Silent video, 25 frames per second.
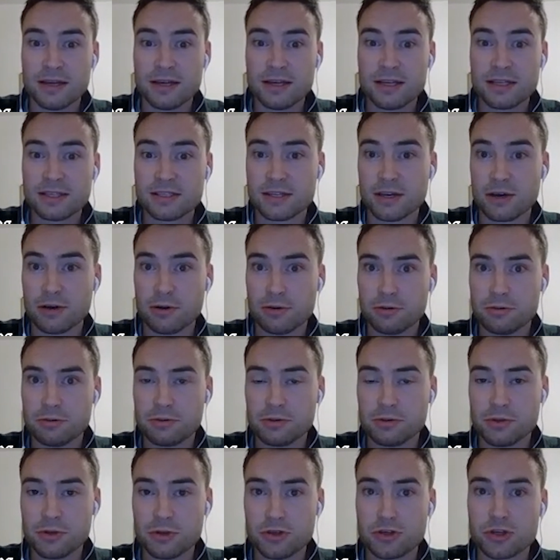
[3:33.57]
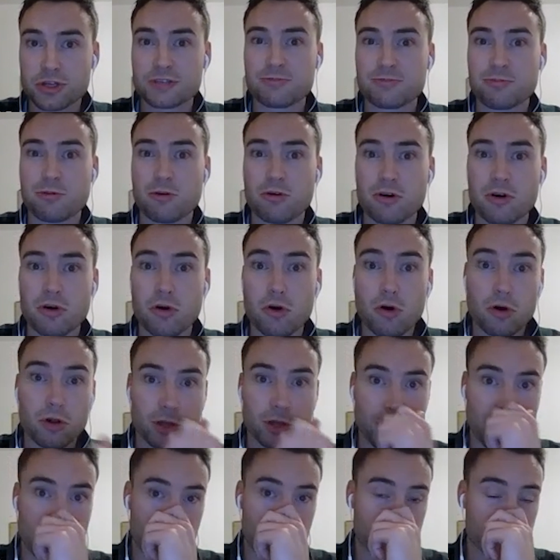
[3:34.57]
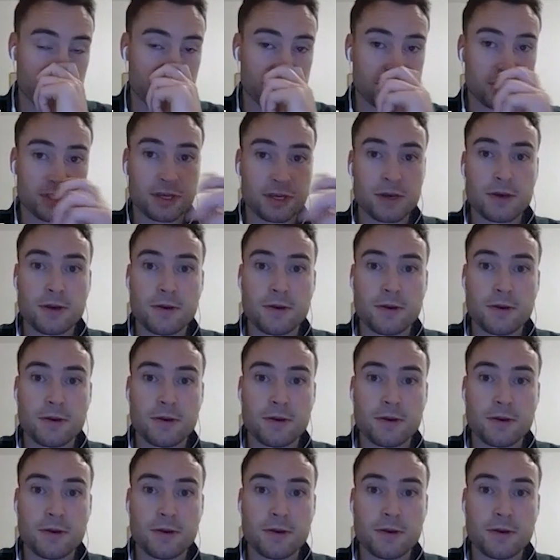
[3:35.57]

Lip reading: So you should explore all the options.